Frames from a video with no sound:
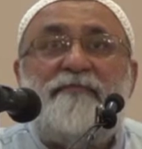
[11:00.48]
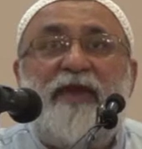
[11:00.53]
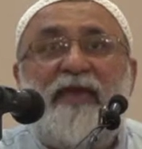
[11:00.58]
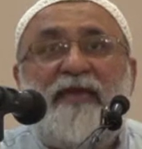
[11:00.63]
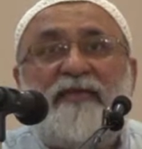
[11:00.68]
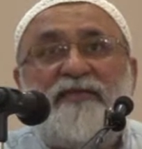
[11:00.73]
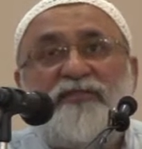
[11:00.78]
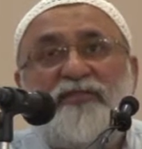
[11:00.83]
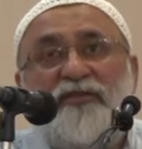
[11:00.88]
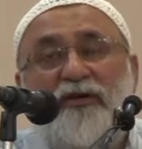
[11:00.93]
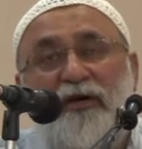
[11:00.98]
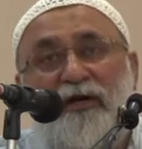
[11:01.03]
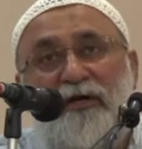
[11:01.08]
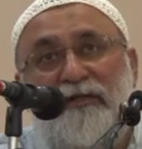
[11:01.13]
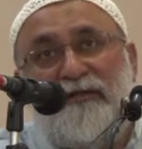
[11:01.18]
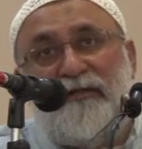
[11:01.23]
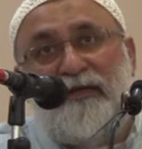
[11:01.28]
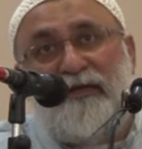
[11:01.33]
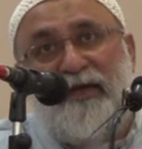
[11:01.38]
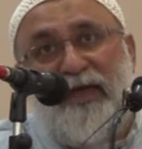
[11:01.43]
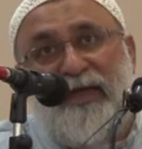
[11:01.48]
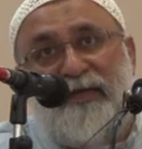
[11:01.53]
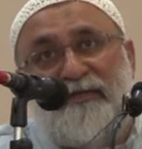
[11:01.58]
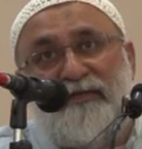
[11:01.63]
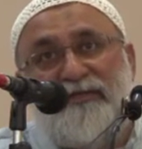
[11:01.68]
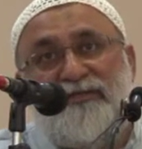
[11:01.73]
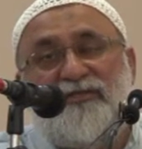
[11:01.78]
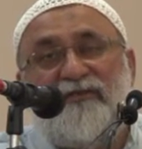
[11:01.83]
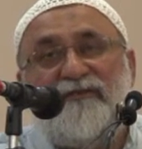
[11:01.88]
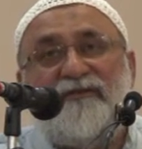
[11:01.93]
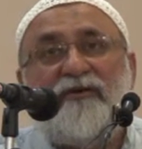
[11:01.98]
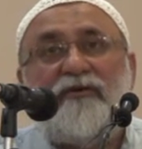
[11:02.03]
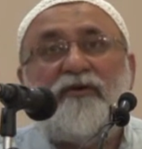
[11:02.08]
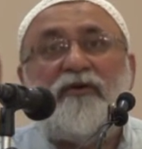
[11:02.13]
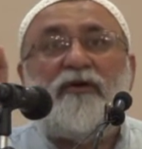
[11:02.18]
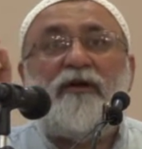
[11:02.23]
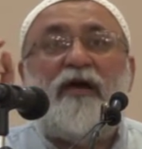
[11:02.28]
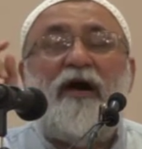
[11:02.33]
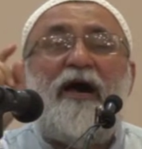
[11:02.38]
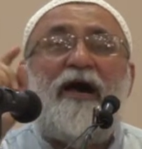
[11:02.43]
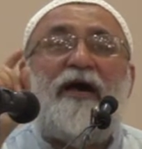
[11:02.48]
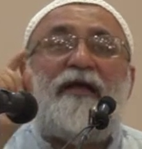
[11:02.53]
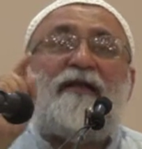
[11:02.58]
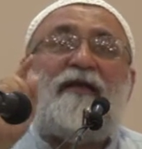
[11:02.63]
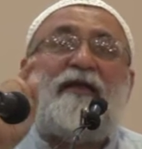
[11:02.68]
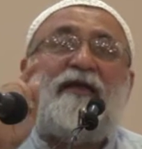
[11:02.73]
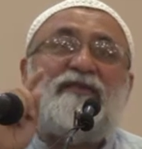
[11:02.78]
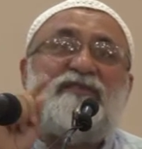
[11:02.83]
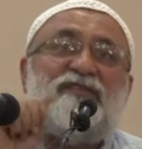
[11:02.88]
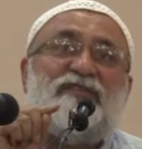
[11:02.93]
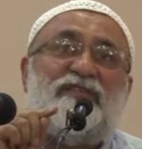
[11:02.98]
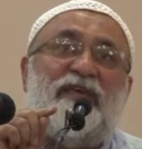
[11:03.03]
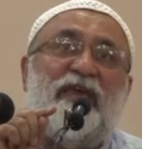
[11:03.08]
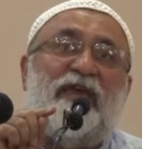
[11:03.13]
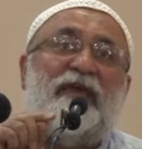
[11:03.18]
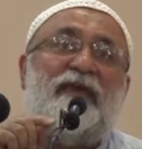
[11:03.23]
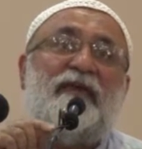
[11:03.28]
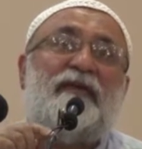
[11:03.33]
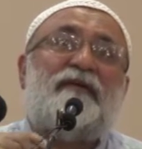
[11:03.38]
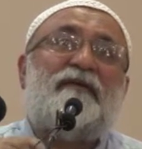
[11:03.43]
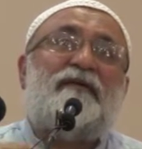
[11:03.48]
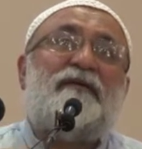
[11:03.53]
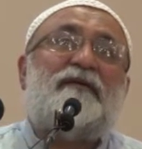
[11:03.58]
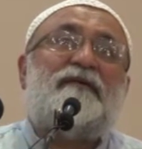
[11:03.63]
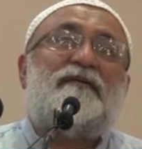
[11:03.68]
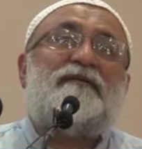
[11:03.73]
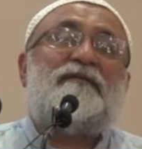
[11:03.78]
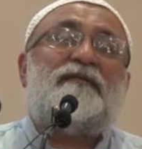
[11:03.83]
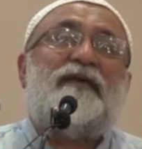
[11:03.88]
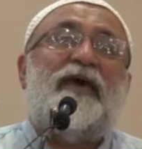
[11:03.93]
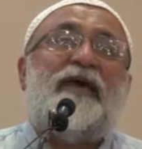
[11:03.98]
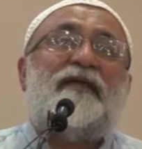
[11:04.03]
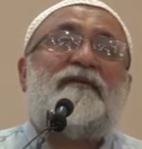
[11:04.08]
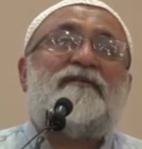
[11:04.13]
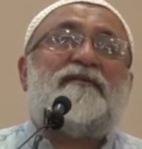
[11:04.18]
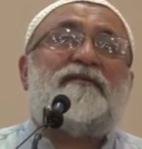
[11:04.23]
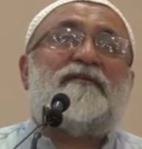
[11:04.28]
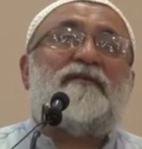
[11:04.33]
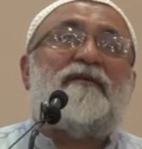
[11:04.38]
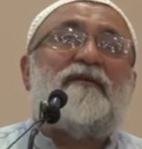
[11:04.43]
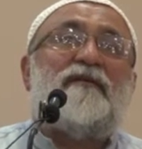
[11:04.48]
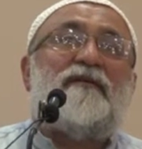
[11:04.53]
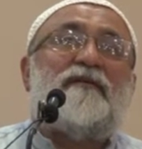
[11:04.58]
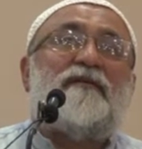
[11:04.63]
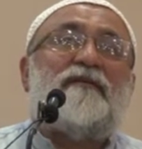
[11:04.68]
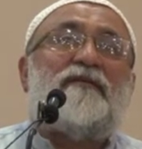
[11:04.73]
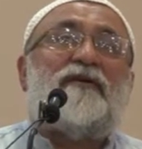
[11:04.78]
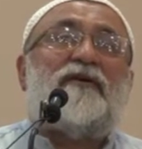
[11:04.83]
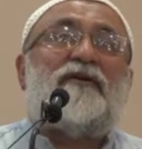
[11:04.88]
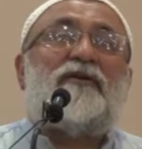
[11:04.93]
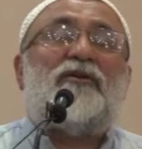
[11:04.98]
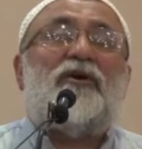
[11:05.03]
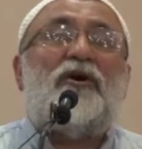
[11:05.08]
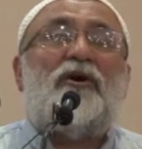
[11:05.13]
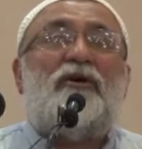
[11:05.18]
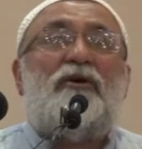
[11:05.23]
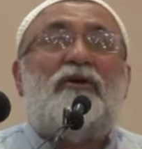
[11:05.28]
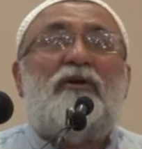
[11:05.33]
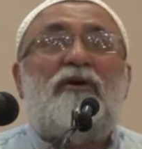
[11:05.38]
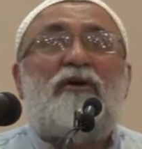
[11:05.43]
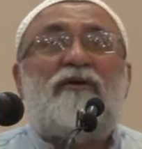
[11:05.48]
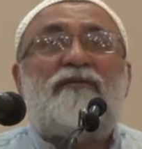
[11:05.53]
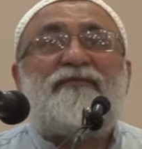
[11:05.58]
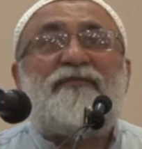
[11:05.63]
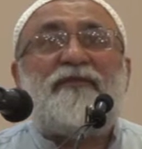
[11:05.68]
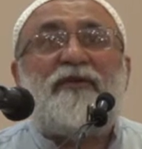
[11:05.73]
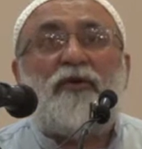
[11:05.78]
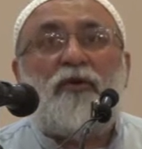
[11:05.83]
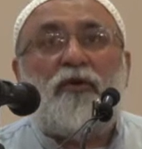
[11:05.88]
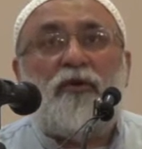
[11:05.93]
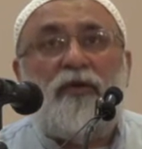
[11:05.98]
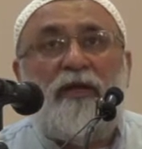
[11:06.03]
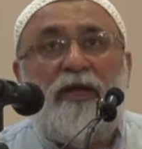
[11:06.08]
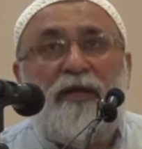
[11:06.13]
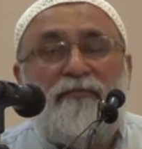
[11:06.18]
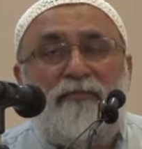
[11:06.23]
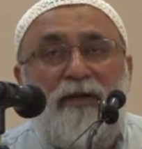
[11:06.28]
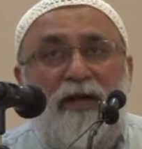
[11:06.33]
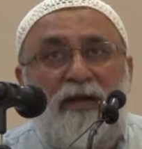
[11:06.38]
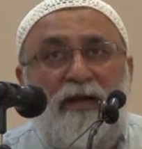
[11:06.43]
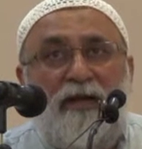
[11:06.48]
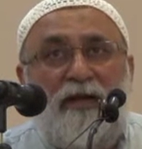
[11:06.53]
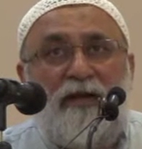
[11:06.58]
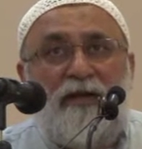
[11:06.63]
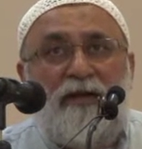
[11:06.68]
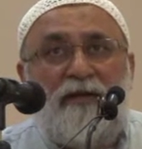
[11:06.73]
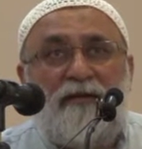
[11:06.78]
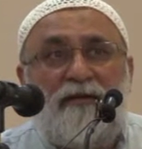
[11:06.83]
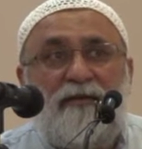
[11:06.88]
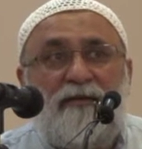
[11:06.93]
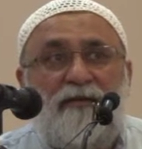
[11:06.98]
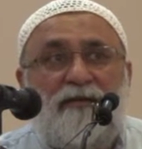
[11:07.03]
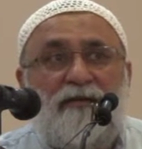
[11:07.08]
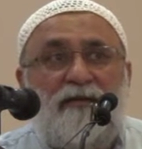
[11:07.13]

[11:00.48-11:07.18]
based on the guidance of the Quran, is saying that the role of the ulama